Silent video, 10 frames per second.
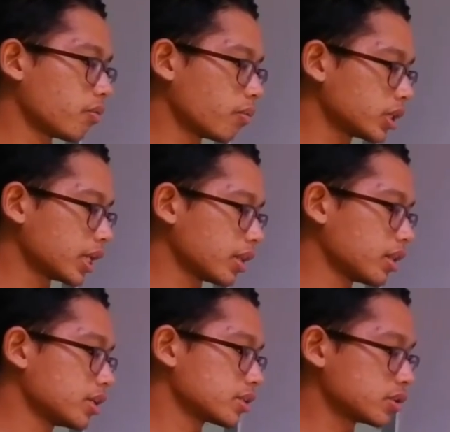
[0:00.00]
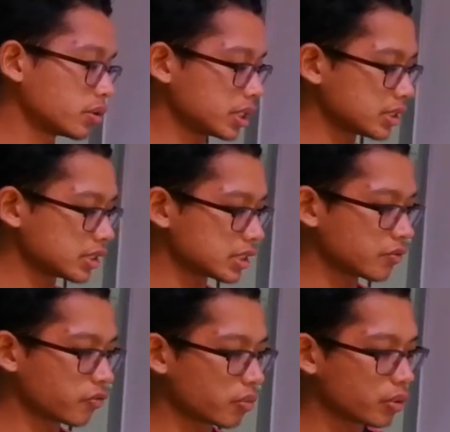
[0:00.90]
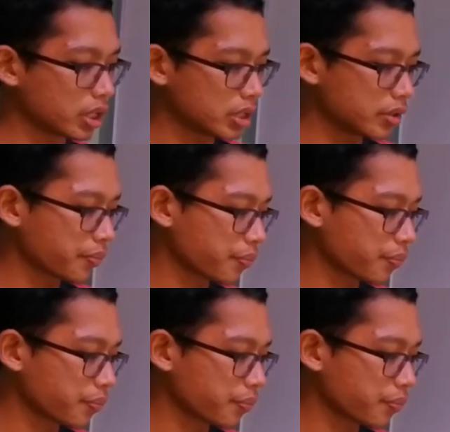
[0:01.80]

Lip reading: model. So this is the formula.